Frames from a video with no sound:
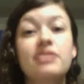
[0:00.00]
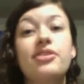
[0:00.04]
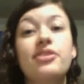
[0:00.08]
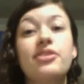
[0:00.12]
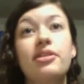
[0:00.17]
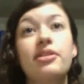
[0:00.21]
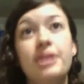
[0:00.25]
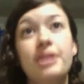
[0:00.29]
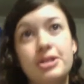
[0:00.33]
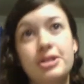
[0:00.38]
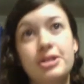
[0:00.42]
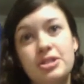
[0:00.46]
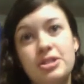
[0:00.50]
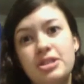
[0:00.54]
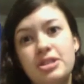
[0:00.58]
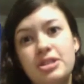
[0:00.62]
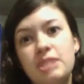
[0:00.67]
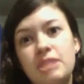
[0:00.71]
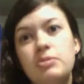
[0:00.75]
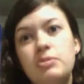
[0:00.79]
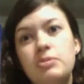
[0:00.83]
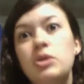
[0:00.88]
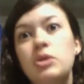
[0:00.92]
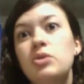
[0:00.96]
The Legend
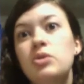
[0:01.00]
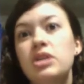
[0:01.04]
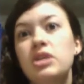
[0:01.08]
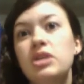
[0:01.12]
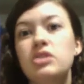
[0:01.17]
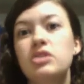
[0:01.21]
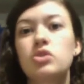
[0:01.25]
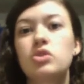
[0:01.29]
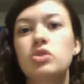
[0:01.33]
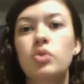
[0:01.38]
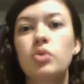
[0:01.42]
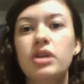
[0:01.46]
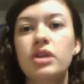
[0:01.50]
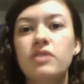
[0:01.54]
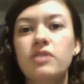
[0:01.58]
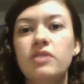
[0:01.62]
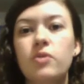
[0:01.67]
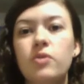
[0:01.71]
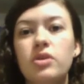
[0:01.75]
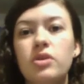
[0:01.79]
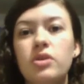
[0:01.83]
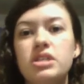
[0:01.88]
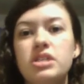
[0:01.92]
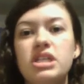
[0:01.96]
debuted in twenty
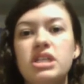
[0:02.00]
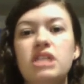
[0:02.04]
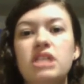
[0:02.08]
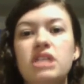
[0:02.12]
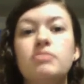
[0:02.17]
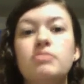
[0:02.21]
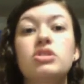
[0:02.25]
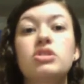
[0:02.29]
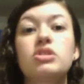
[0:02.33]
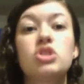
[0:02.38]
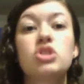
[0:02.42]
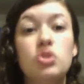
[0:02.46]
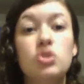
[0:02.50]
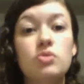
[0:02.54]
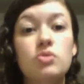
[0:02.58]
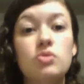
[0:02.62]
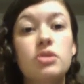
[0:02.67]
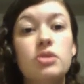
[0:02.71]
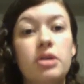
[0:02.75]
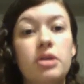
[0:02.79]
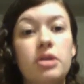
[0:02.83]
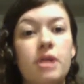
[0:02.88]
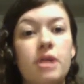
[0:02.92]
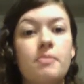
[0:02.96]
fourteen but sued
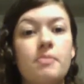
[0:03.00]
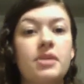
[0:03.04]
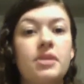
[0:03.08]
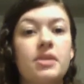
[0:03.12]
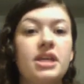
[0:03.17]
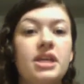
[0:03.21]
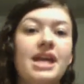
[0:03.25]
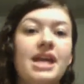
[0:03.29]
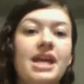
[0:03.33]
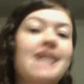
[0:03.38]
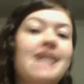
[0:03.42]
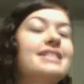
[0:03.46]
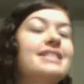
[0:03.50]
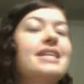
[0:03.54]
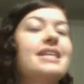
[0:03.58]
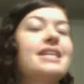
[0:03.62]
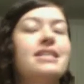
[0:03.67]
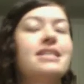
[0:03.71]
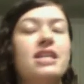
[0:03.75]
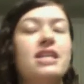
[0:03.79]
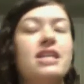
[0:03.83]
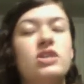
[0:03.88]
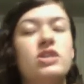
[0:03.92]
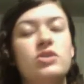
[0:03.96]
their company, S
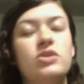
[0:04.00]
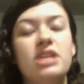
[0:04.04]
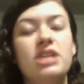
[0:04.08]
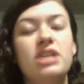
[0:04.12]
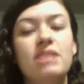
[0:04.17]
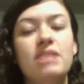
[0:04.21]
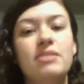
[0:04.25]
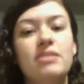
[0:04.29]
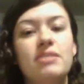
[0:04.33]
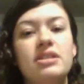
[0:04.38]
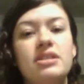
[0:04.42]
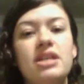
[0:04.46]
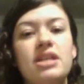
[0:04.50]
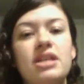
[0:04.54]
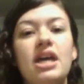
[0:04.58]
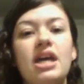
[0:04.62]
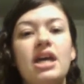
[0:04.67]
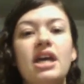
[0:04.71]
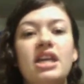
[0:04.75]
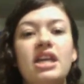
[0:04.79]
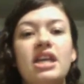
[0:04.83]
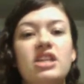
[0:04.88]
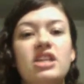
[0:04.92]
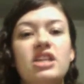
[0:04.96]
S Entertainment,
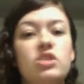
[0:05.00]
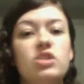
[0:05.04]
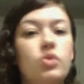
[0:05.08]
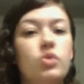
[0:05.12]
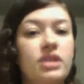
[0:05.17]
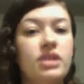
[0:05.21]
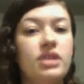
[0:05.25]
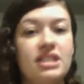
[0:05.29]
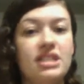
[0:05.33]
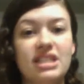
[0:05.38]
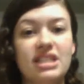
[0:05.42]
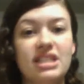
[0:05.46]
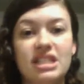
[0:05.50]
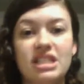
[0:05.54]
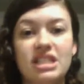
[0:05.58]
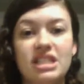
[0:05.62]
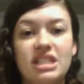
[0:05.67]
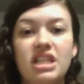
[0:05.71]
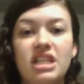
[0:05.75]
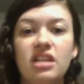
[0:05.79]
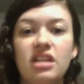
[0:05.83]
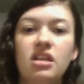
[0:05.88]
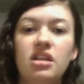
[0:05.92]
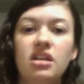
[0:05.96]
in twenty
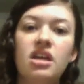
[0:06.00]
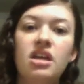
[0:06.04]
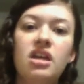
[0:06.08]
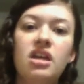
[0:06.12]
sixteen.